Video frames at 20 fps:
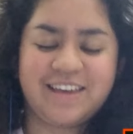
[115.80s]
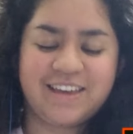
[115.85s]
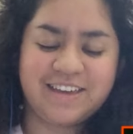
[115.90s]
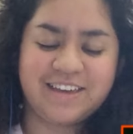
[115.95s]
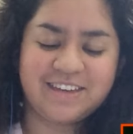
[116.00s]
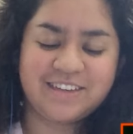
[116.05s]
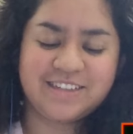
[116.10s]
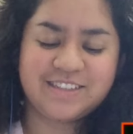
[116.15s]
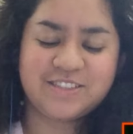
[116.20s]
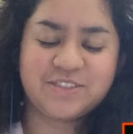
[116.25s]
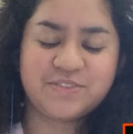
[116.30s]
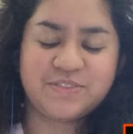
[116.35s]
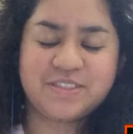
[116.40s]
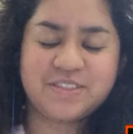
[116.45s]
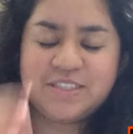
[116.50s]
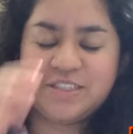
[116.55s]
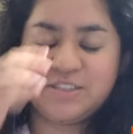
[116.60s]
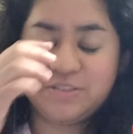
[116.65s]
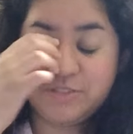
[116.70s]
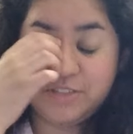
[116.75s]
Are you as
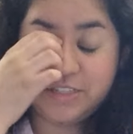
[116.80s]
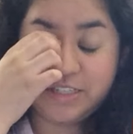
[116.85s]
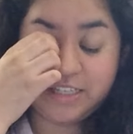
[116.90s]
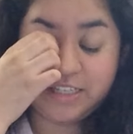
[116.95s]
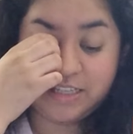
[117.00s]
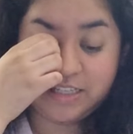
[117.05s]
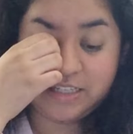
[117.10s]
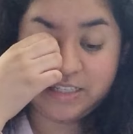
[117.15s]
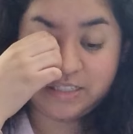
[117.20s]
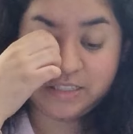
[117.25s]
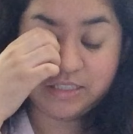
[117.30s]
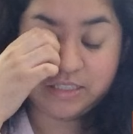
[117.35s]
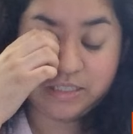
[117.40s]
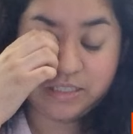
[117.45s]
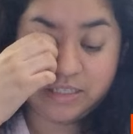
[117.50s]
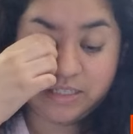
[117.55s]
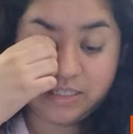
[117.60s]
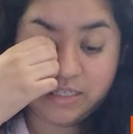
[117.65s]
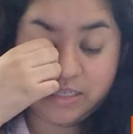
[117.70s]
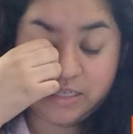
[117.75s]
frightened as I am?
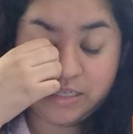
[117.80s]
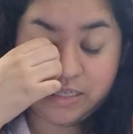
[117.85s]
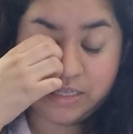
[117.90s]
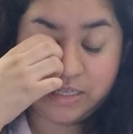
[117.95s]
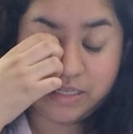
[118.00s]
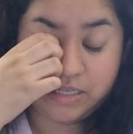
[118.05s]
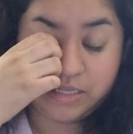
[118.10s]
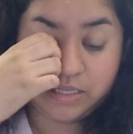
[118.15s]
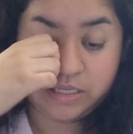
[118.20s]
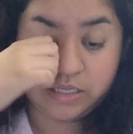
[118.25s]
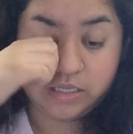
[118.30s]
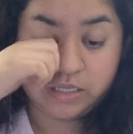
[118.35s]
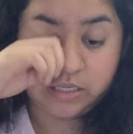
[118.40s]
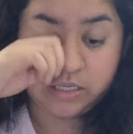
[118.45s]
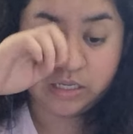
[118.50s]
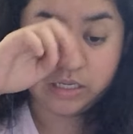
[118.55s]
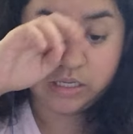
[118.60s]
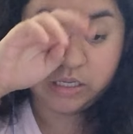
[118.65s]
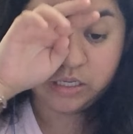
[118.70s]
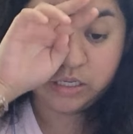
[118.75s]

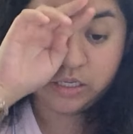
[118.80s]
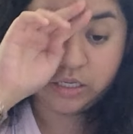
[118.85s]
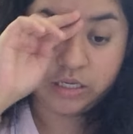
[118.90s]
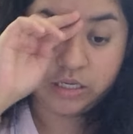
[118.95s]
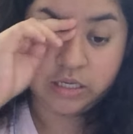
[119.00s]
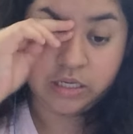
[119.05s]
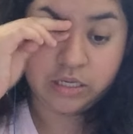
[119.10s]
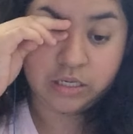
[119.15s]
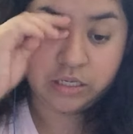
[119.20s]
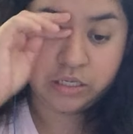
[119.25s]
You will be.